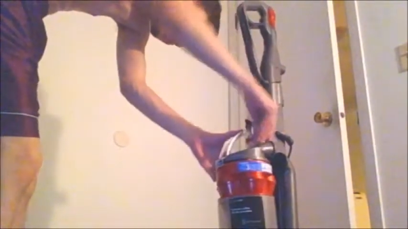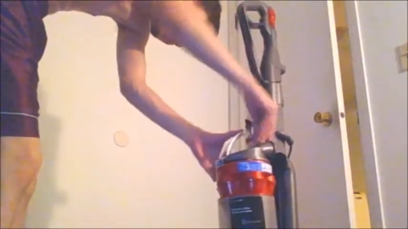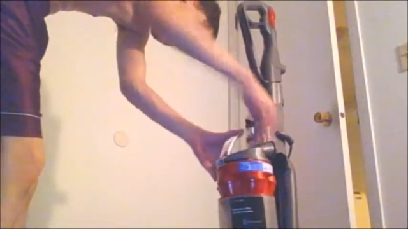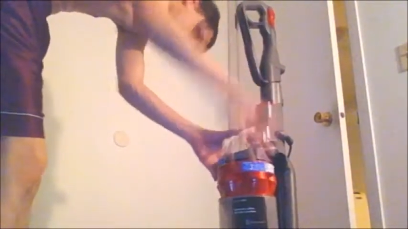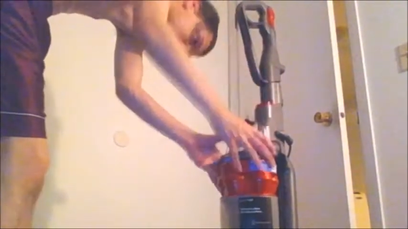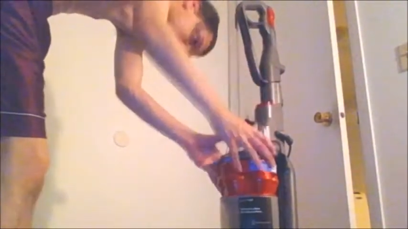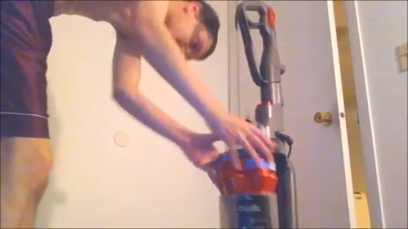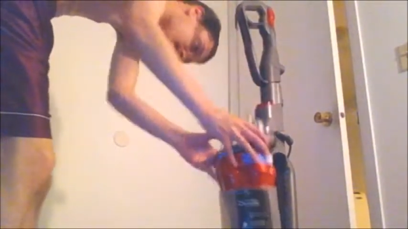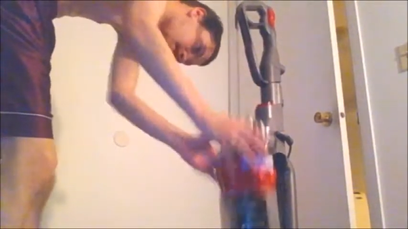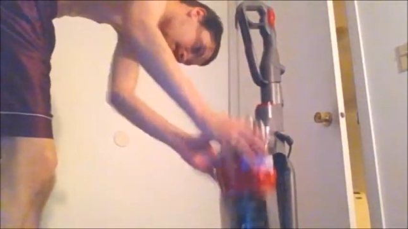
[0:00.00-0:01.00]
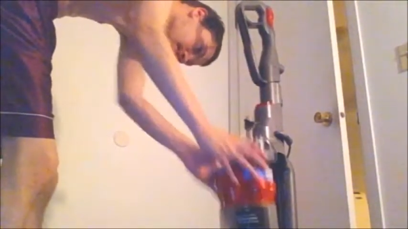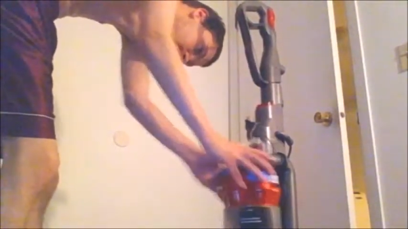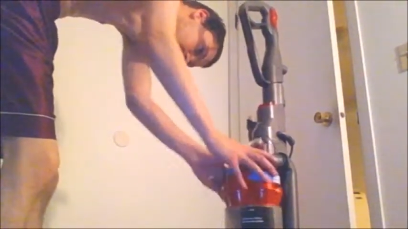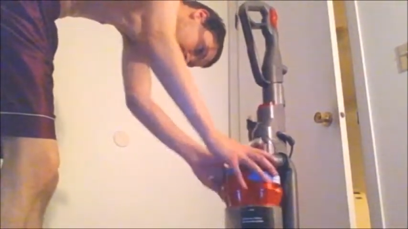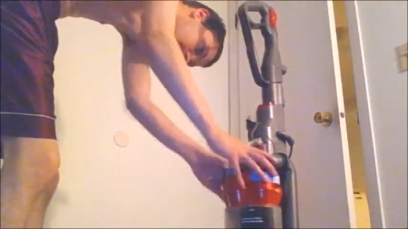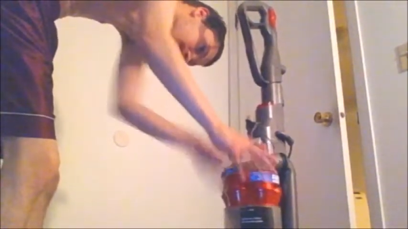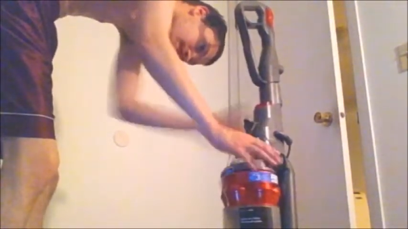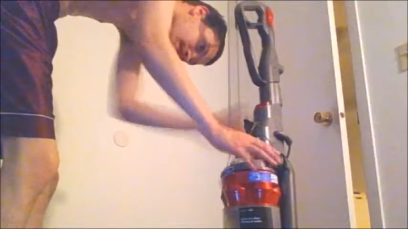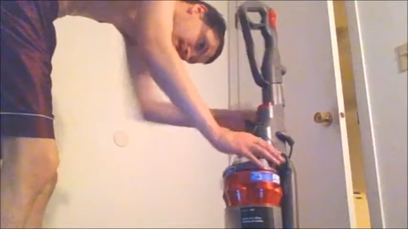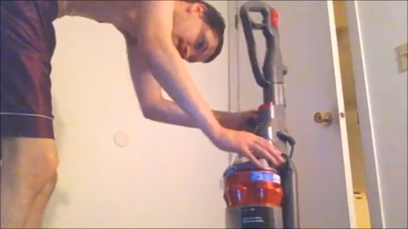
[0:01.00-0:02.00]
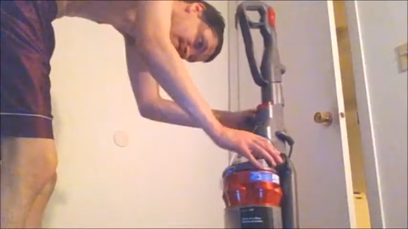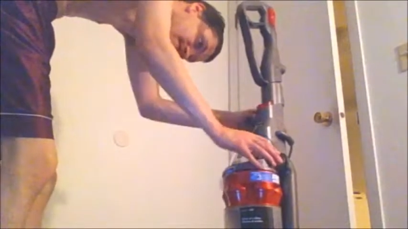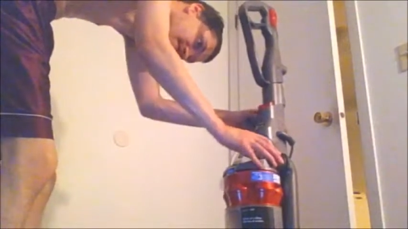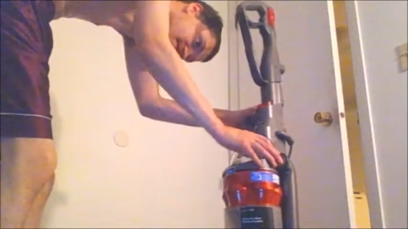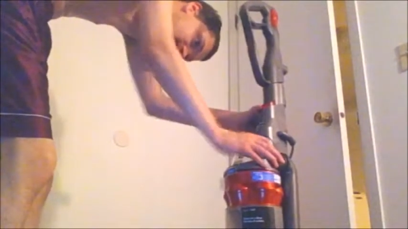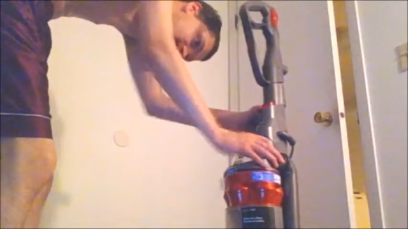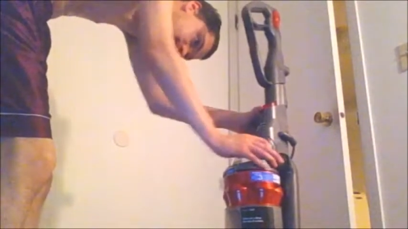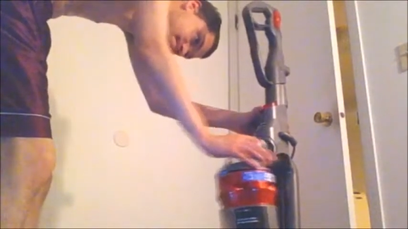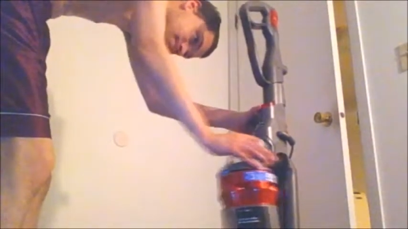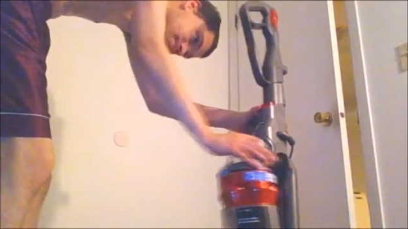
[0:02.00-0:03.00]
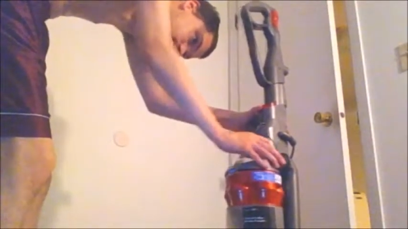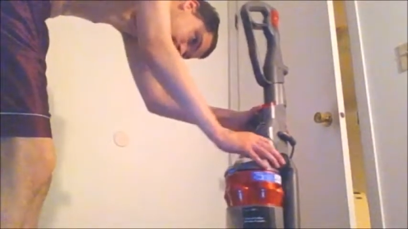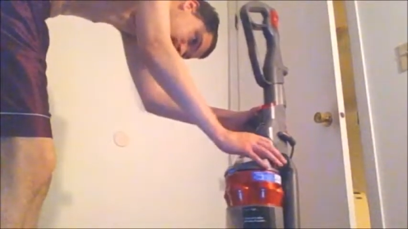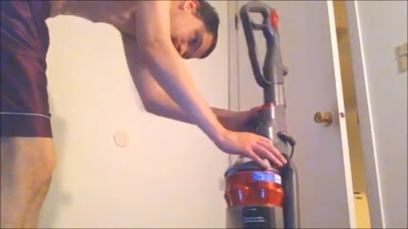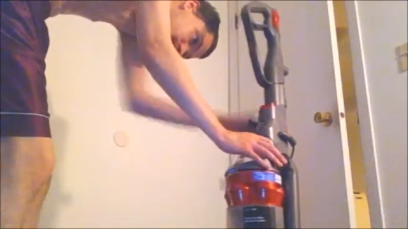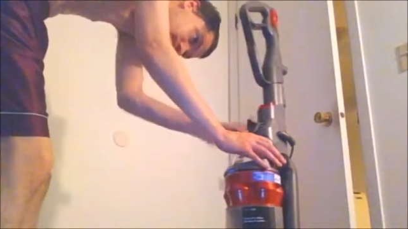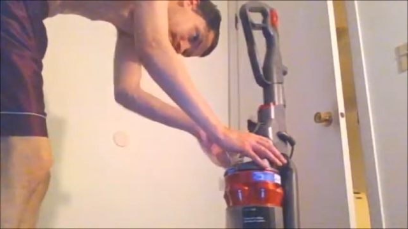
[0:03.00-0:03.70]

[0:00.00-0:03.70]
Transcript: [unreadable: no face in view]